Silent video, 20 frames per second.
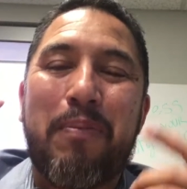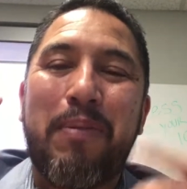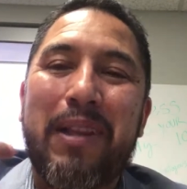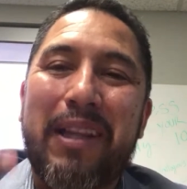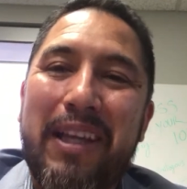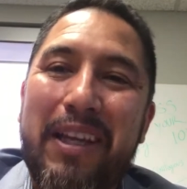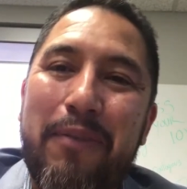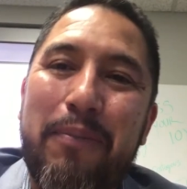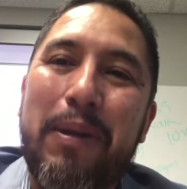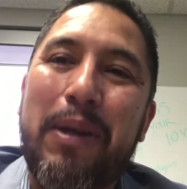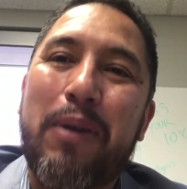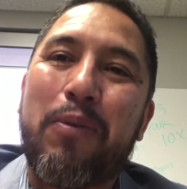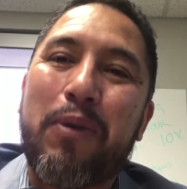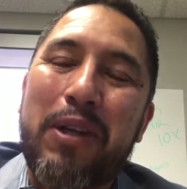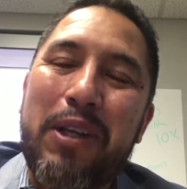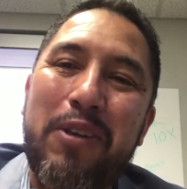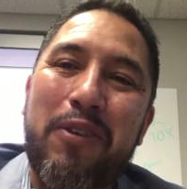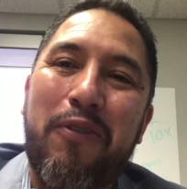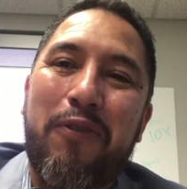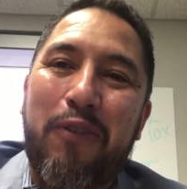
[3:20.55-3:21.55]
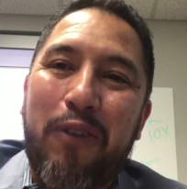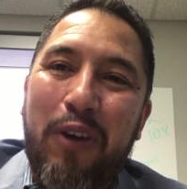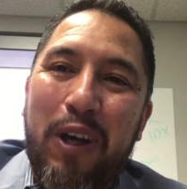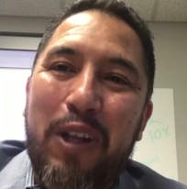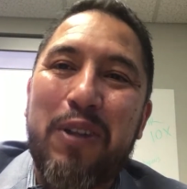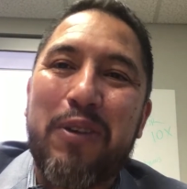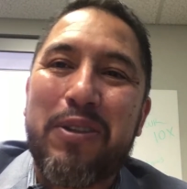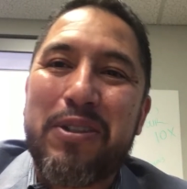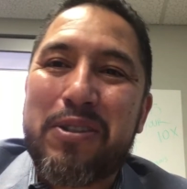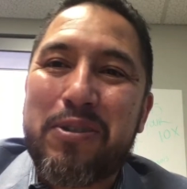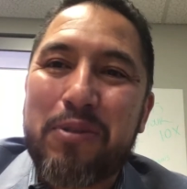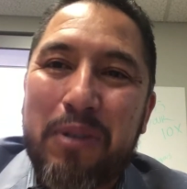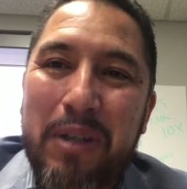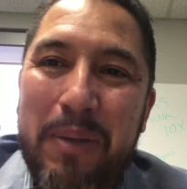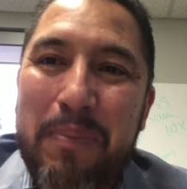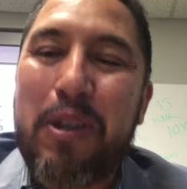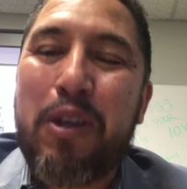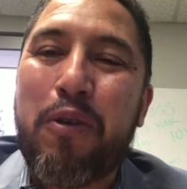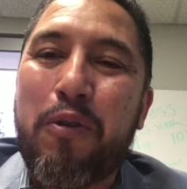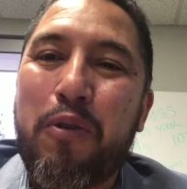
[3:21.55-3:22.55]
Believe me, when you follow a
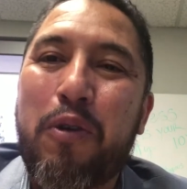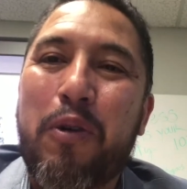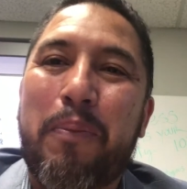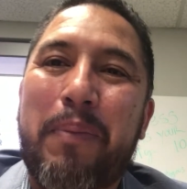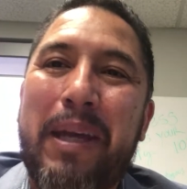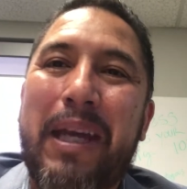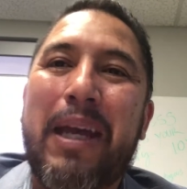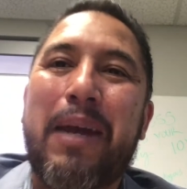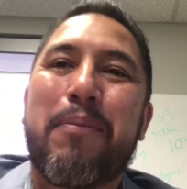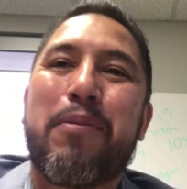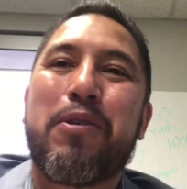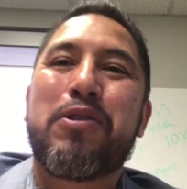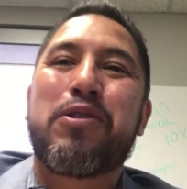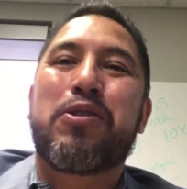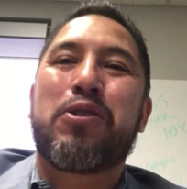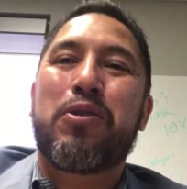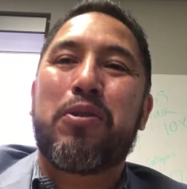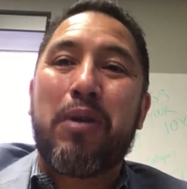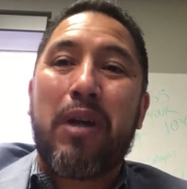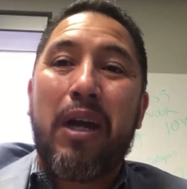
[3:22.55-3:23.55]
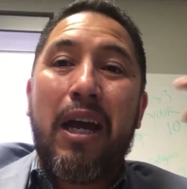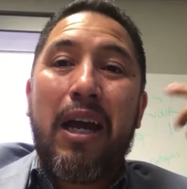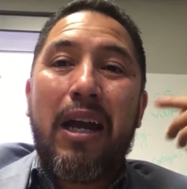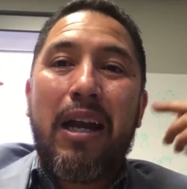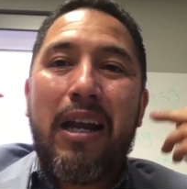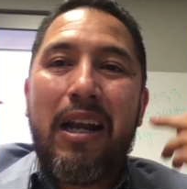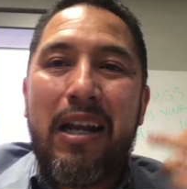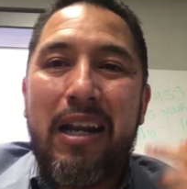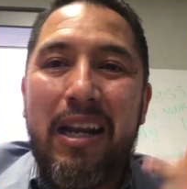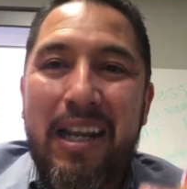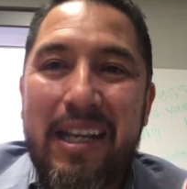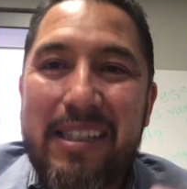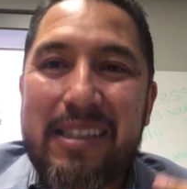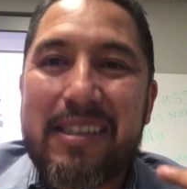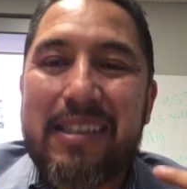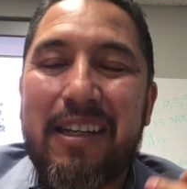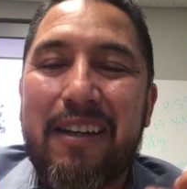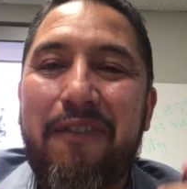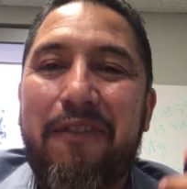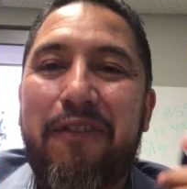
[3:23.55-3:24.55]
script, you will be able to
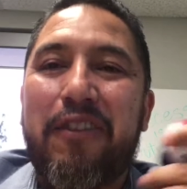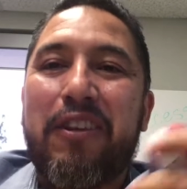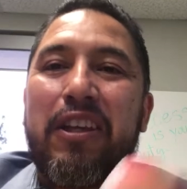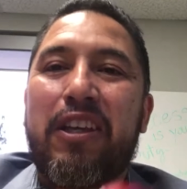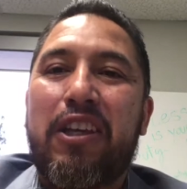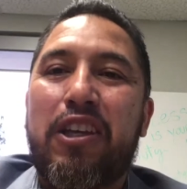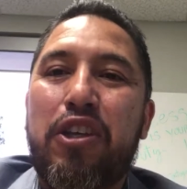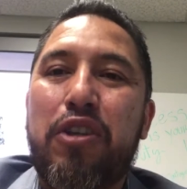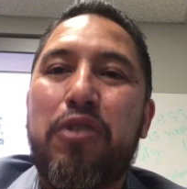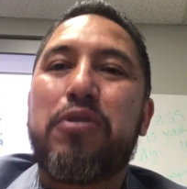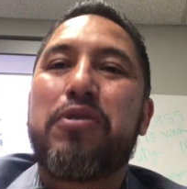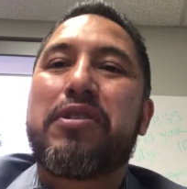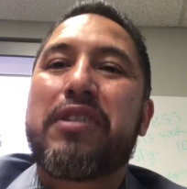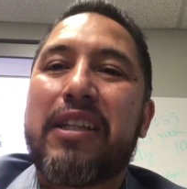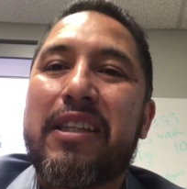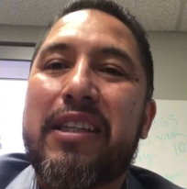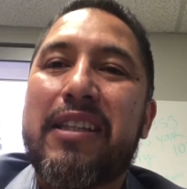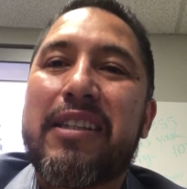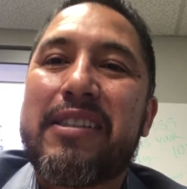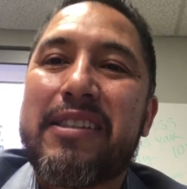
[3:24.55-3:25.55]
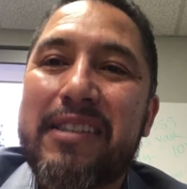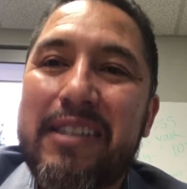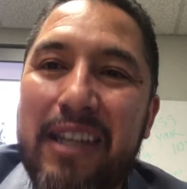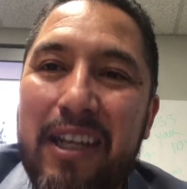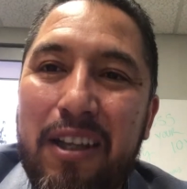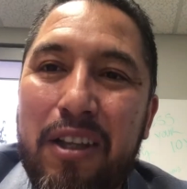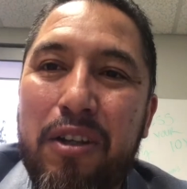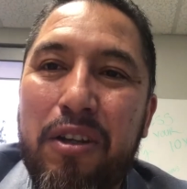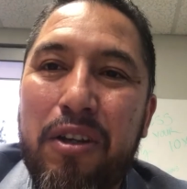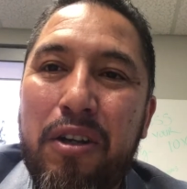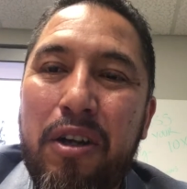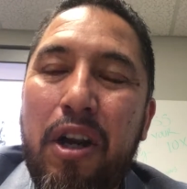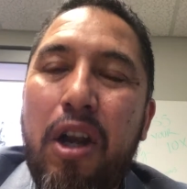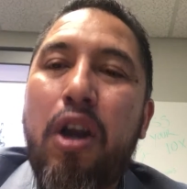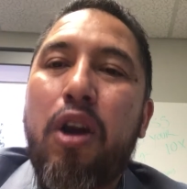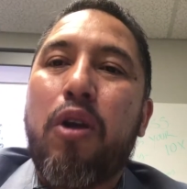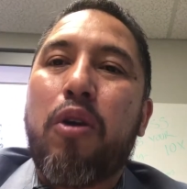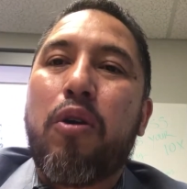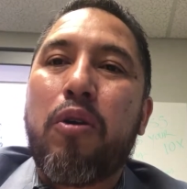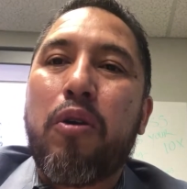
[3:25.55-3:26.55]
listen for the cues that the seller
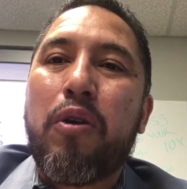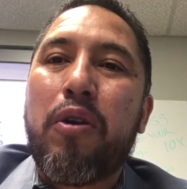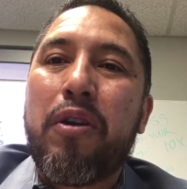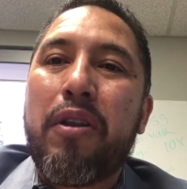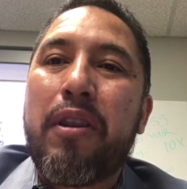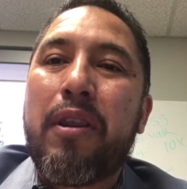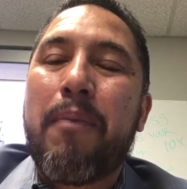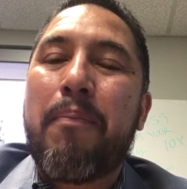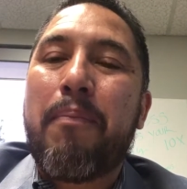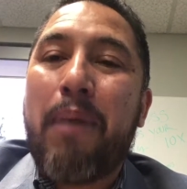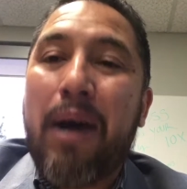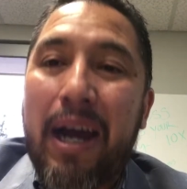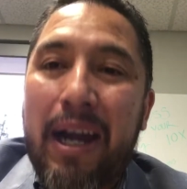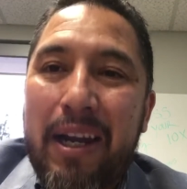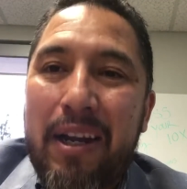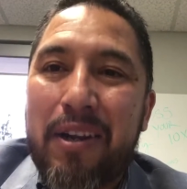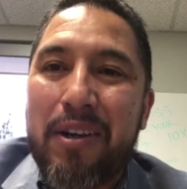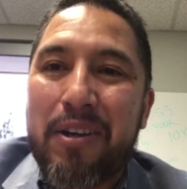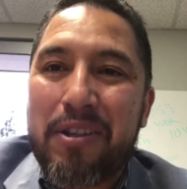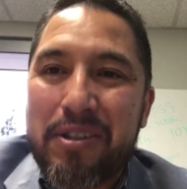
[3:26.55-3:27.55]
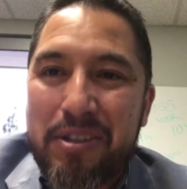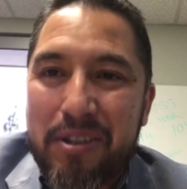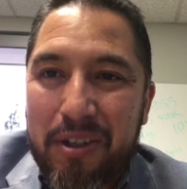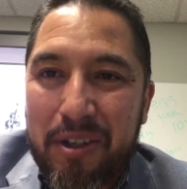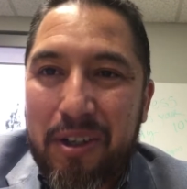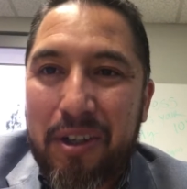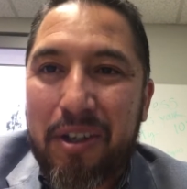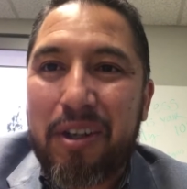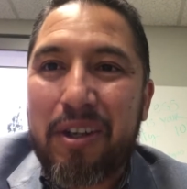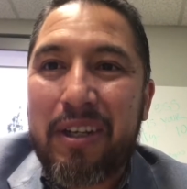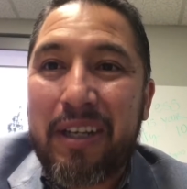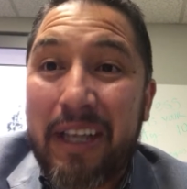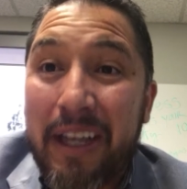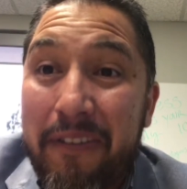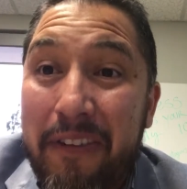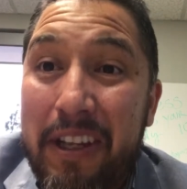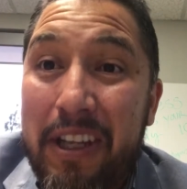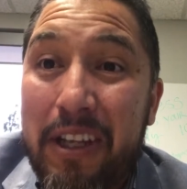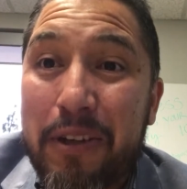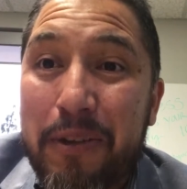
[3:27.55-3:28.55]
or the buyers are
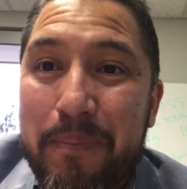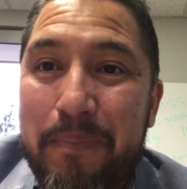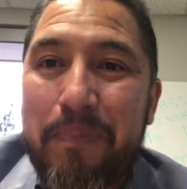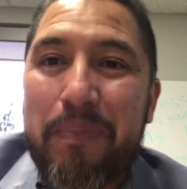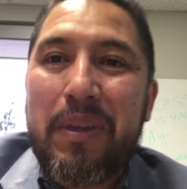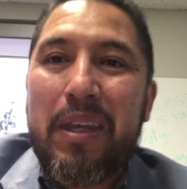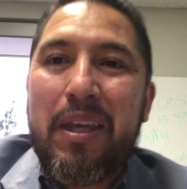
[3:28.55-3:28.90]
giving you.